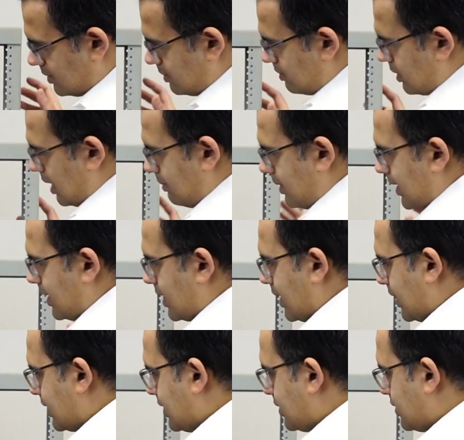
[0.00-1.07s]
properly
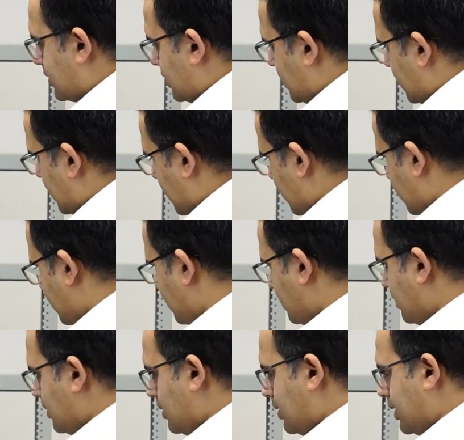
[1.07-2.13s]
connected to the
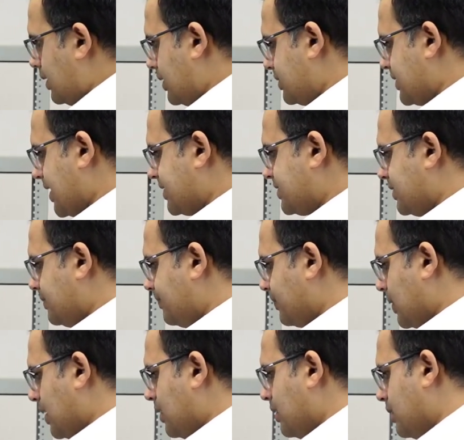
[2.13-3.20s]
in the chassis,
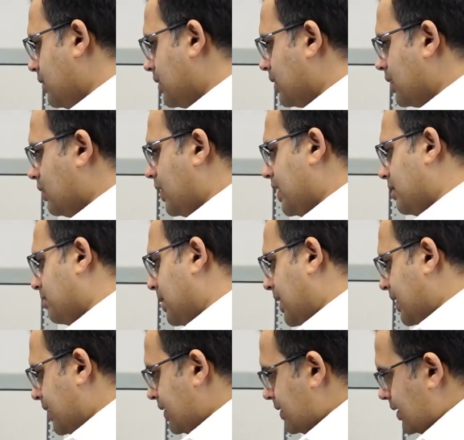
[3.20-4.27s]
you can go ahead and plug
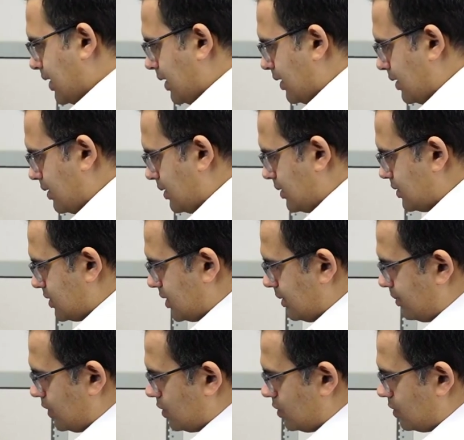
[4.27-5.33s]
in the
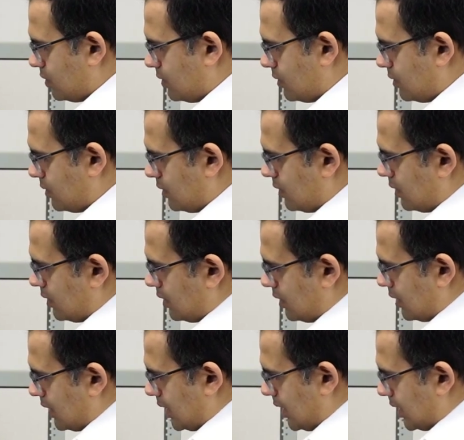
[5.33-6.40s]
CPU,
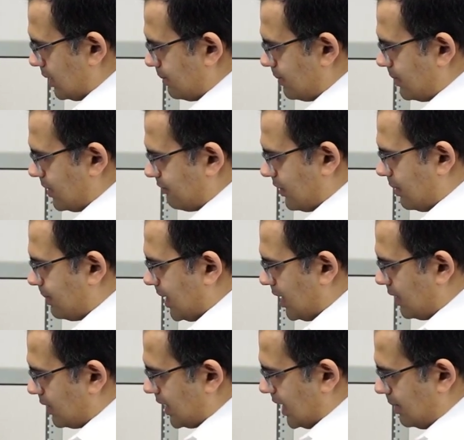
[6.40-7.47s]
the front
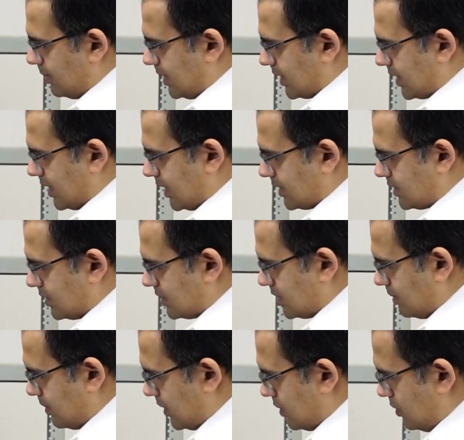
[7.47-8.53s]
panel cable that connects to the
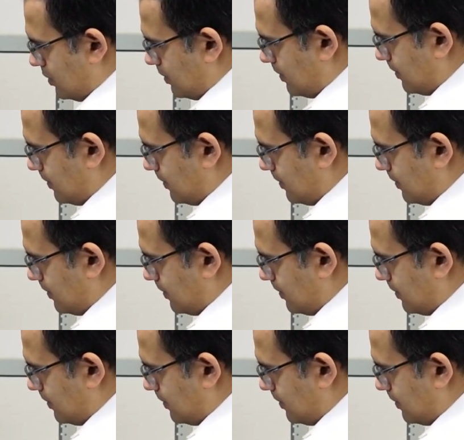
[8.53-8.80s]
CPU,